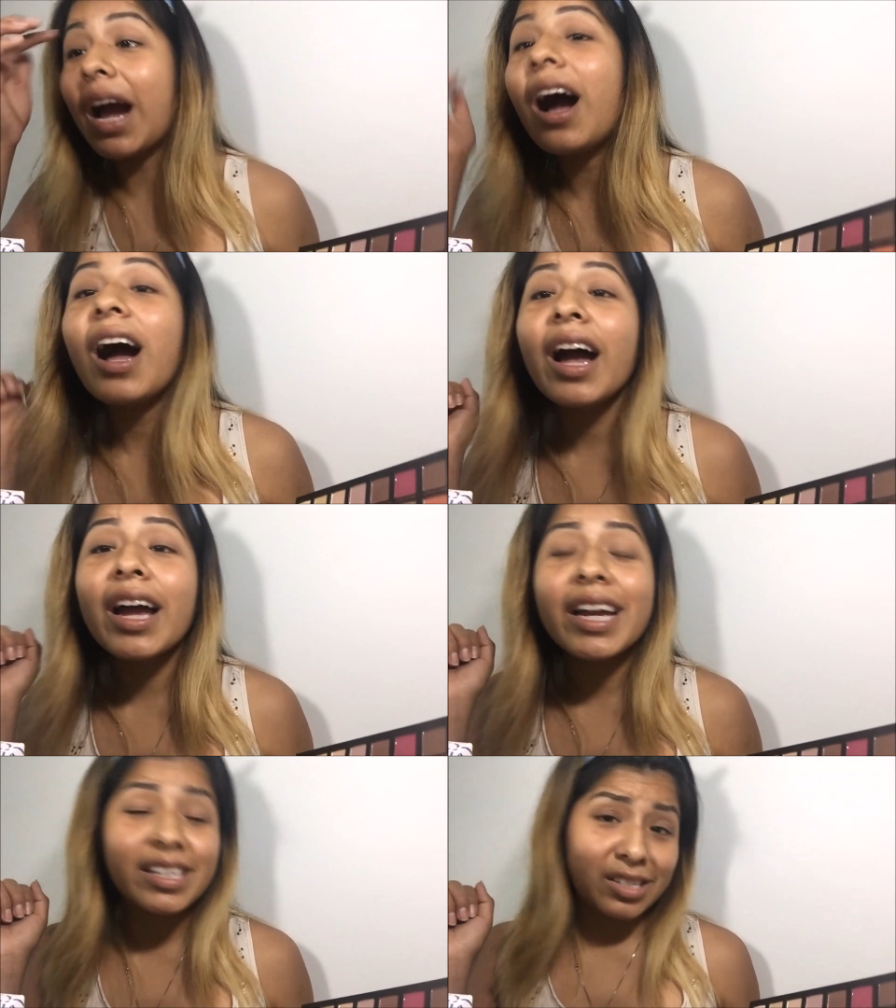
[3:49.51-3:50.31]

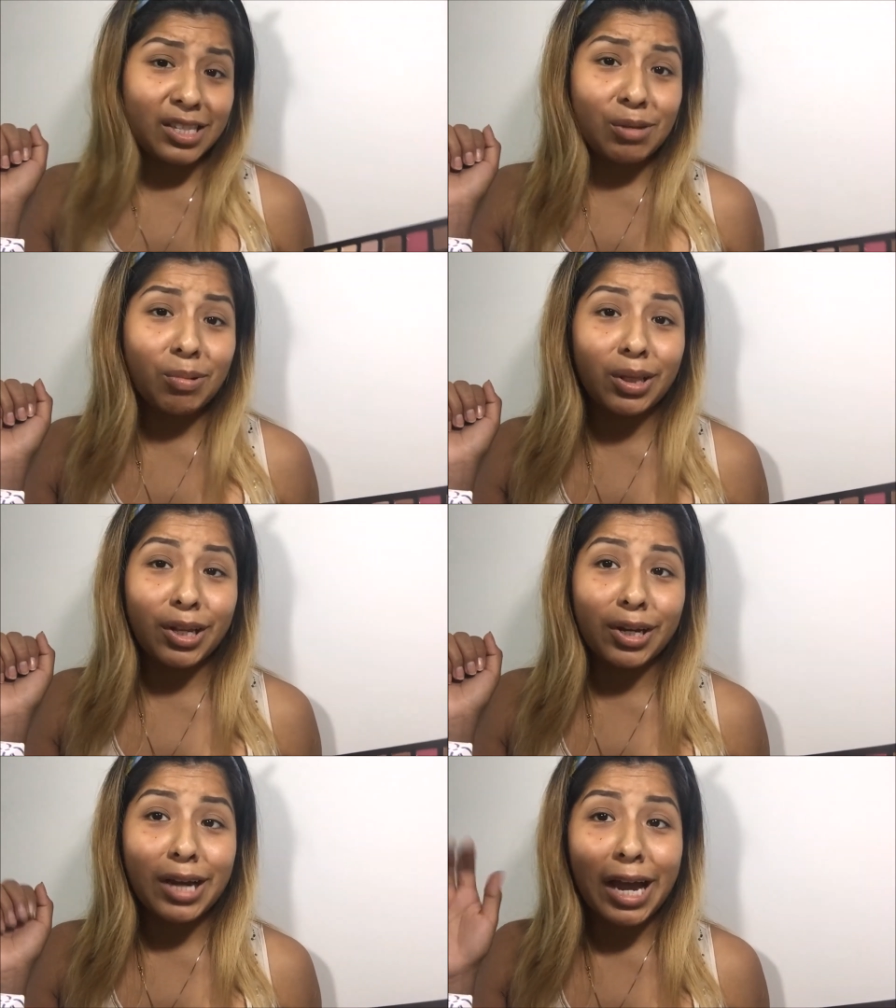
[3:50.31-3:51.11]
eye and see what
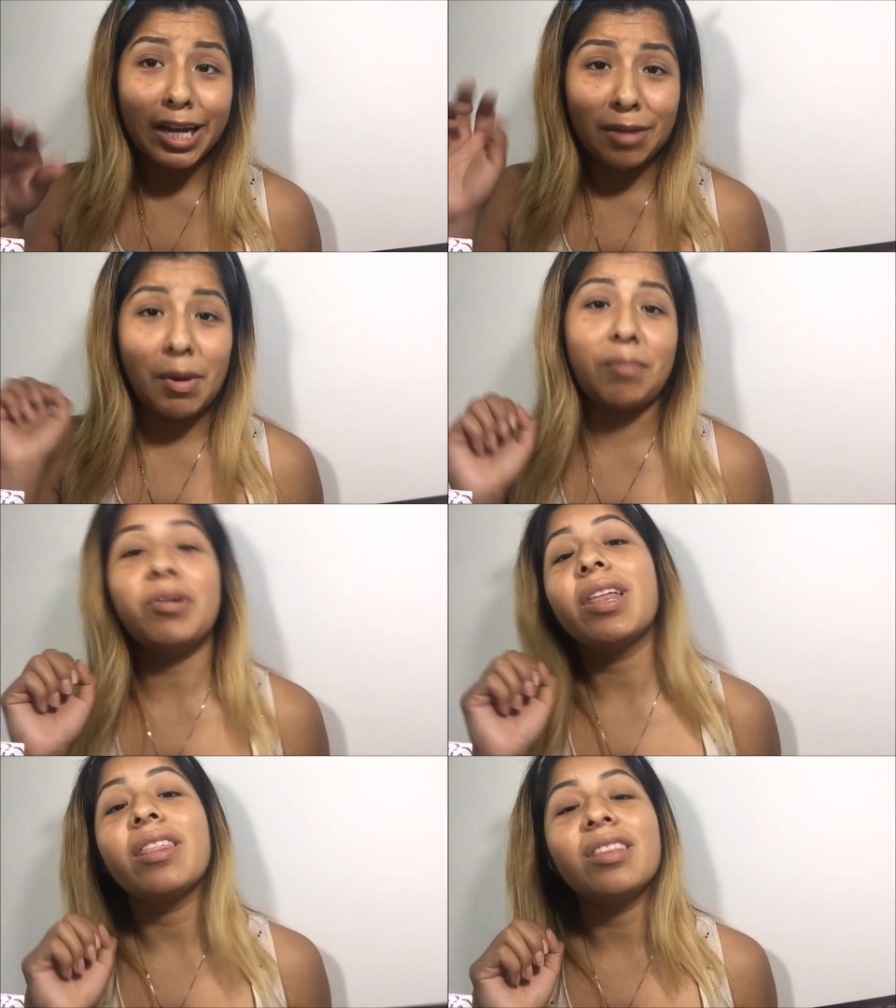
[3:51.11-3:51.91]
look I come up
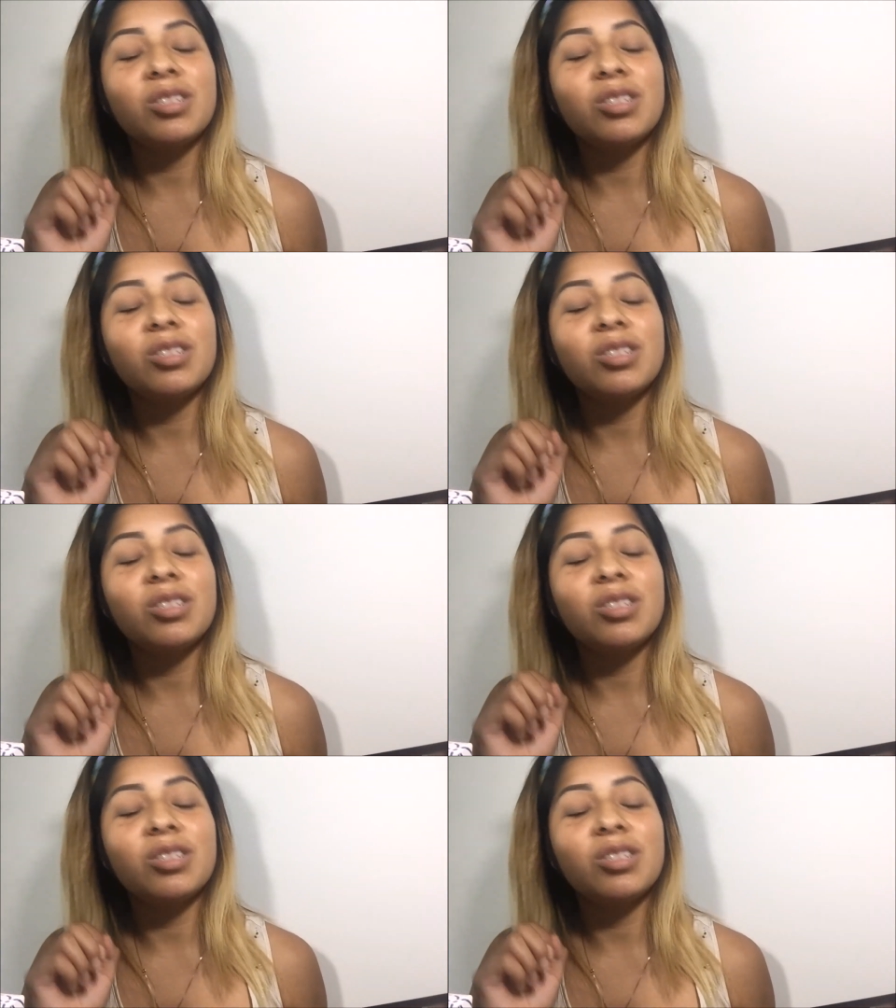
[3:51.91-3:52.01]
with.